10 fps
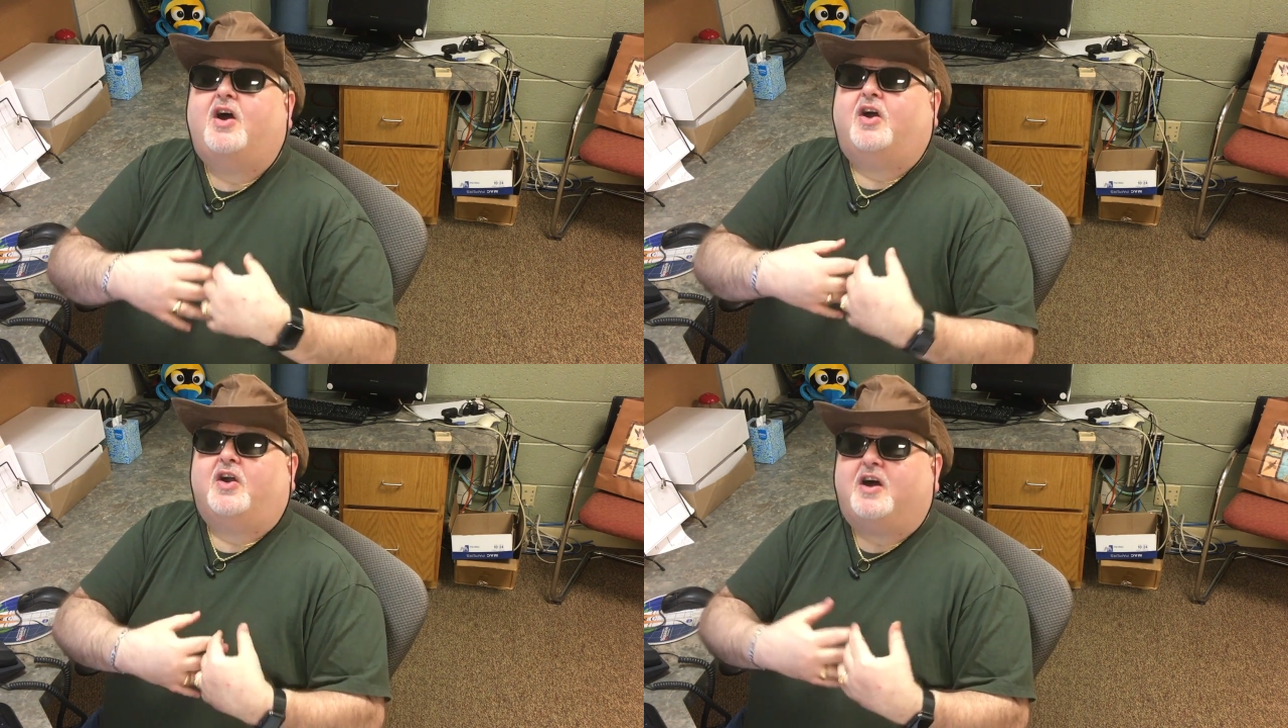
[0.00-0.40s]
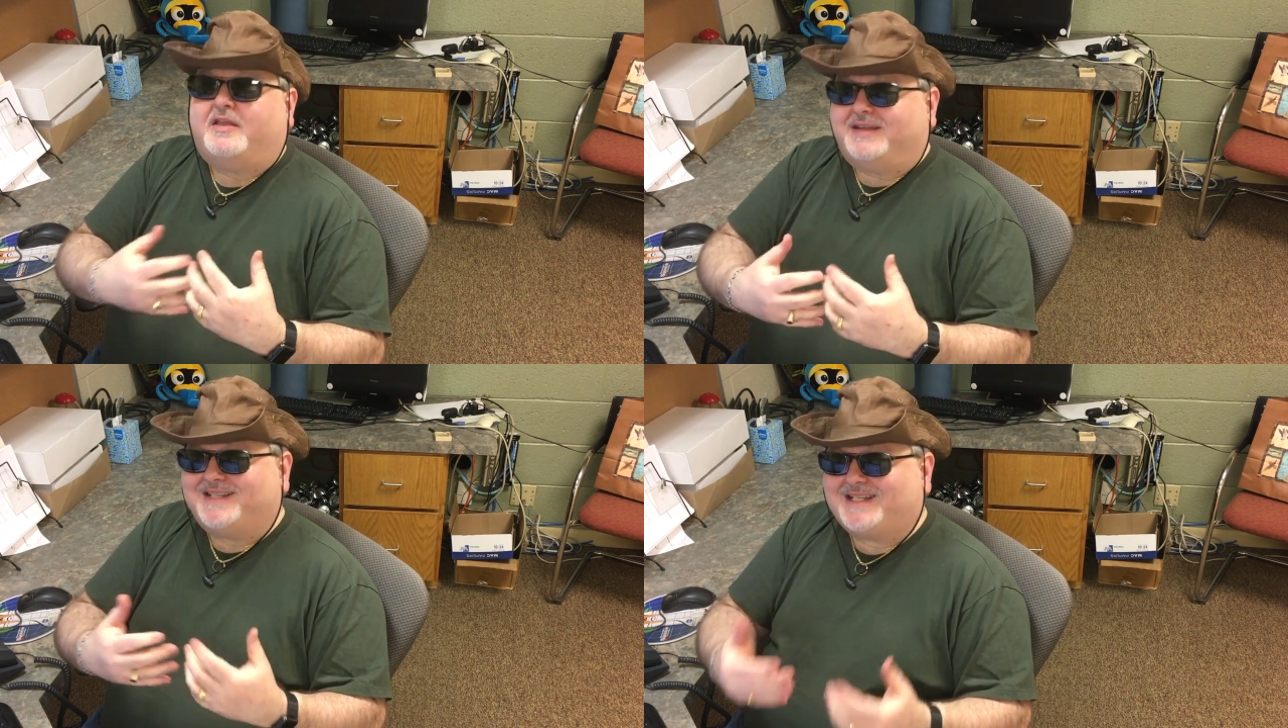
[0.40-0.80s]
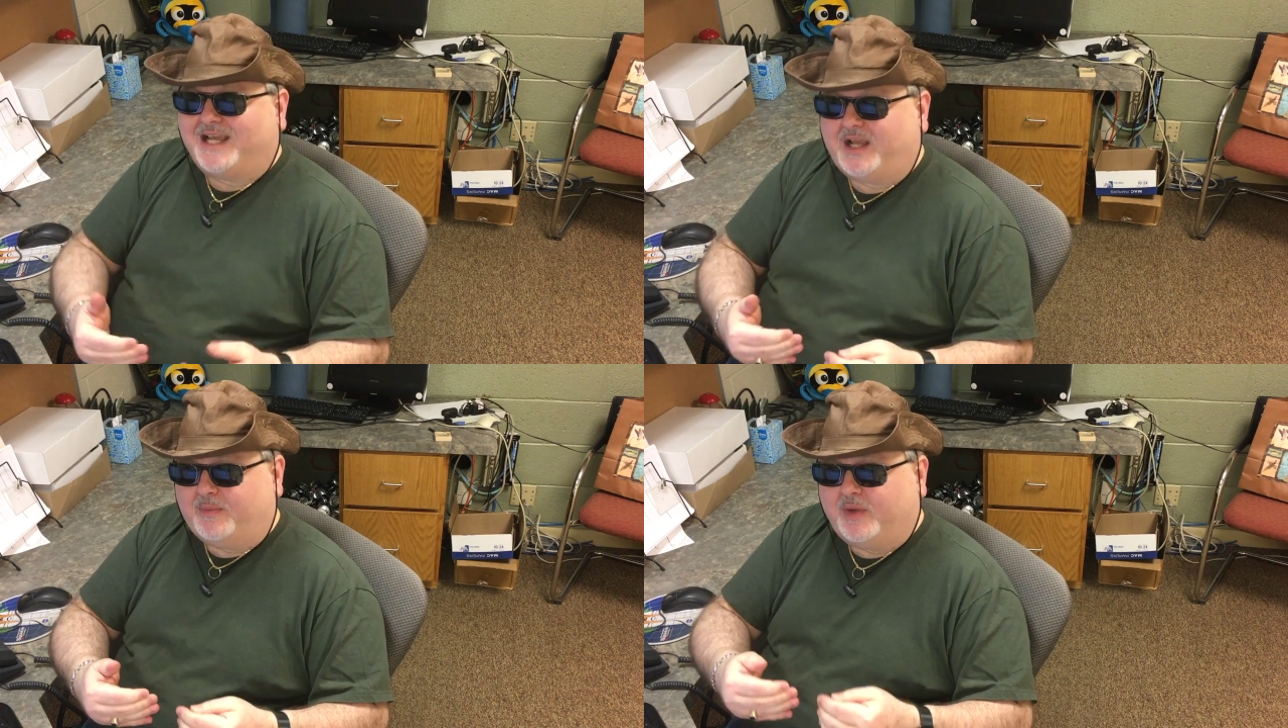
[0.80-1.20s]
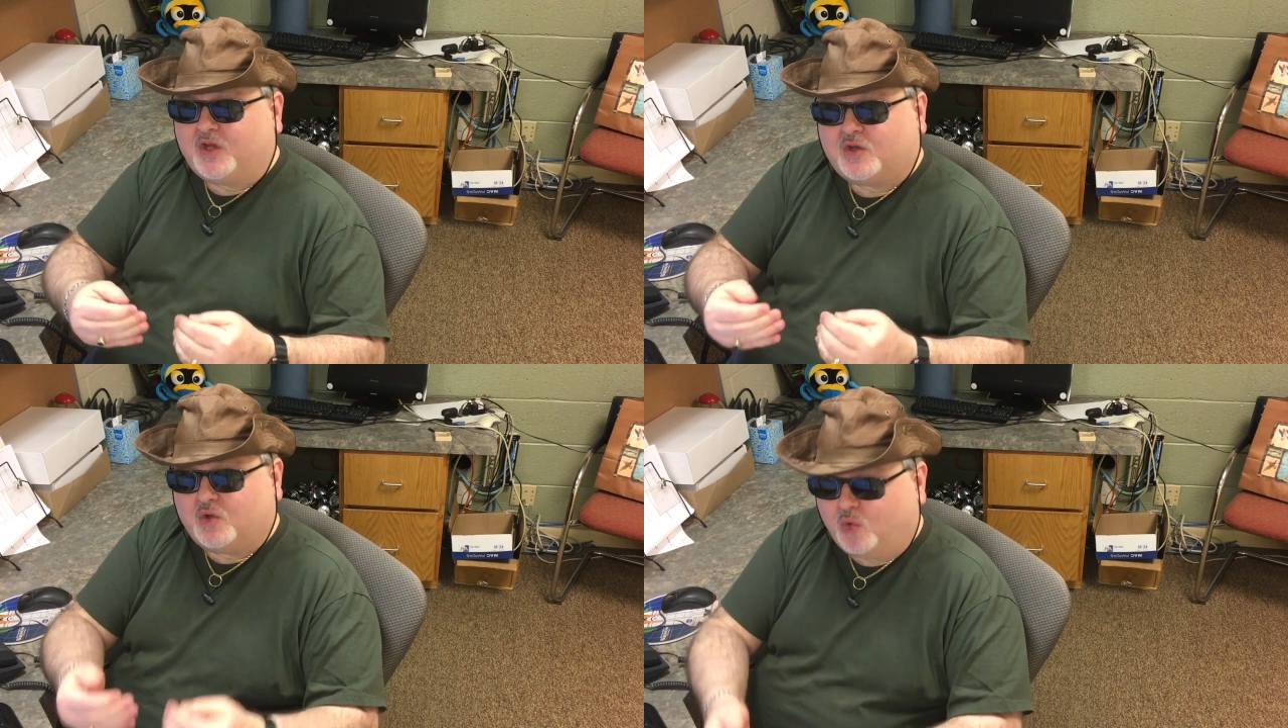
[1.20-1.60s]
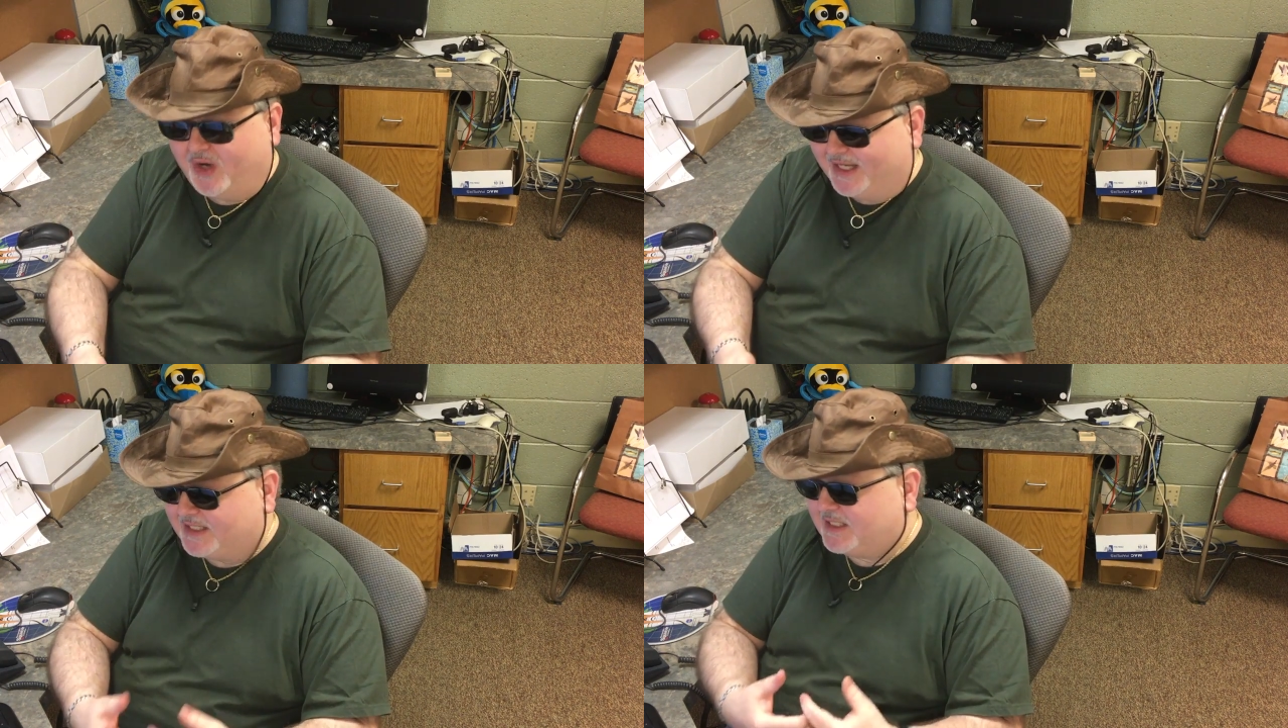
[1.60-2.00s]
are on the same
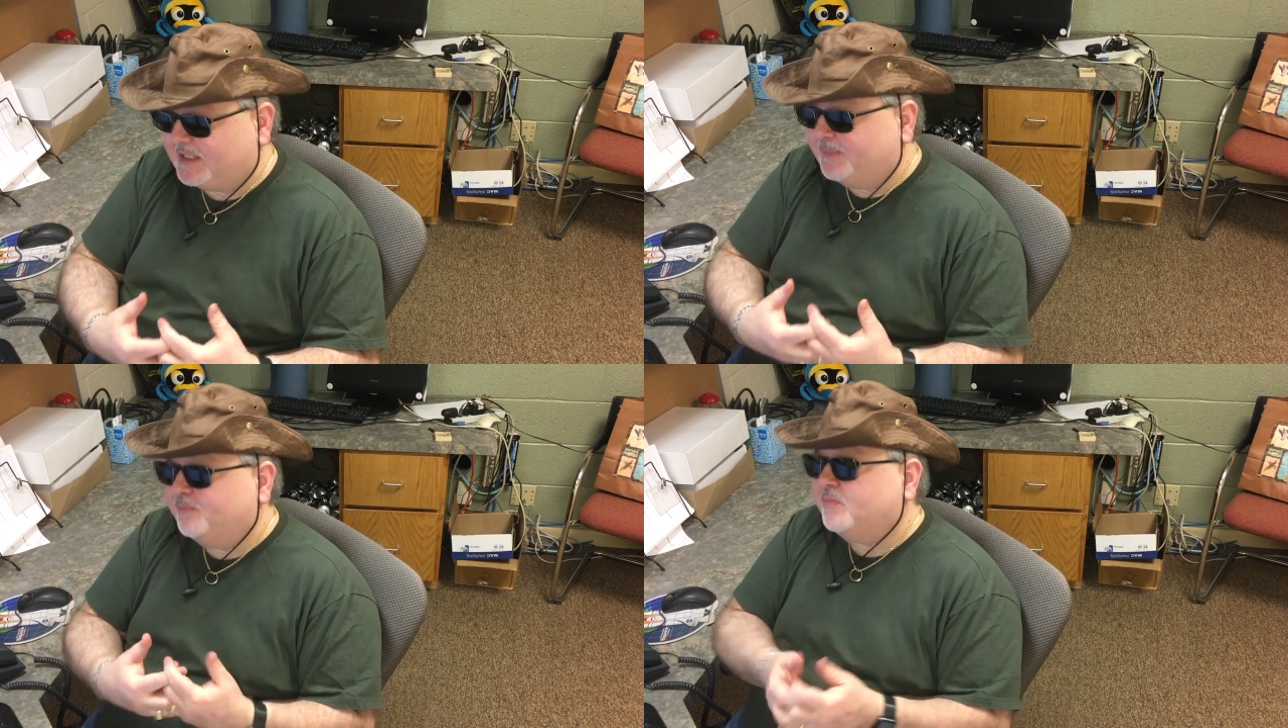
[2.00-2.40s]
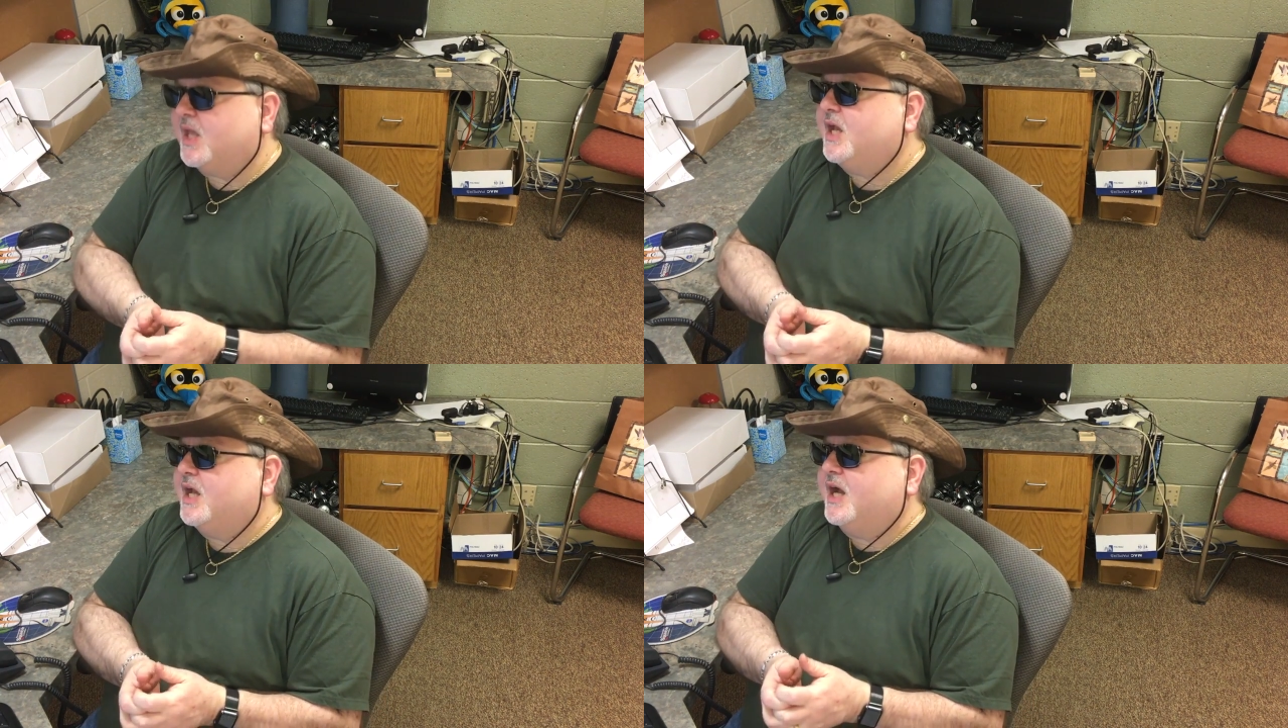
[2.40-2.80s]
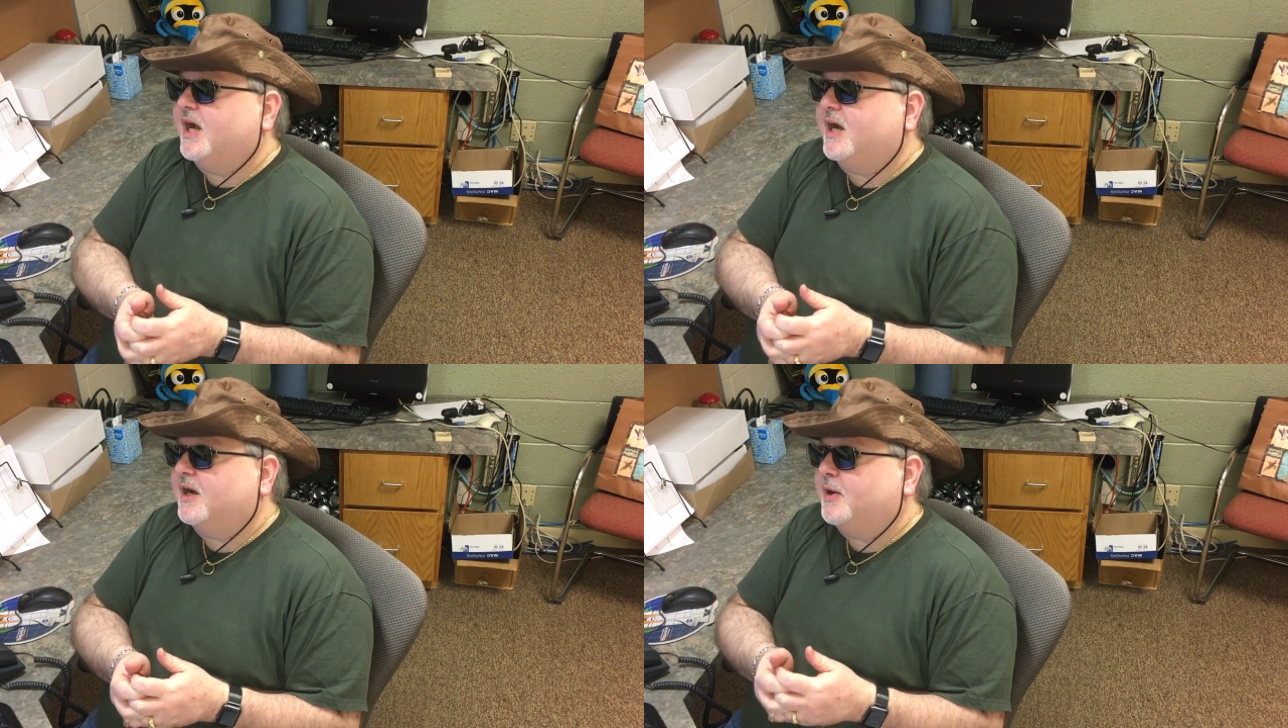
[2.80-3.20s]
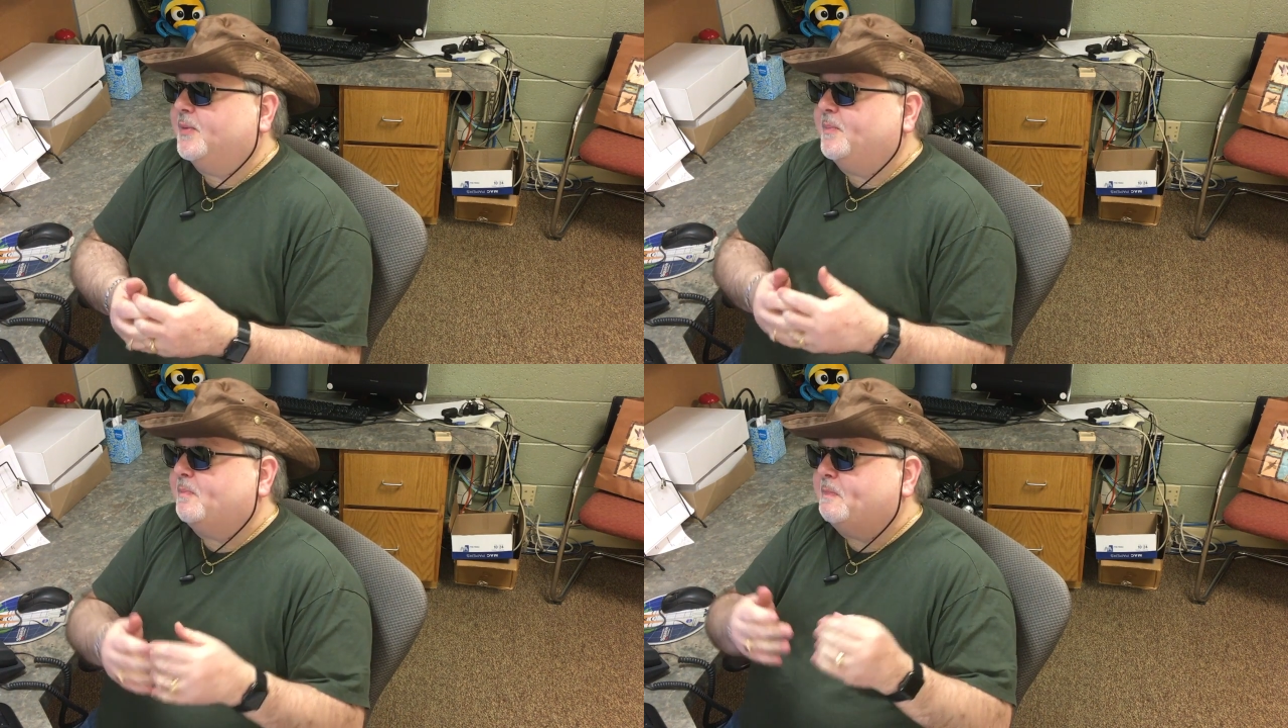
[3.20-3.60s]
quest. The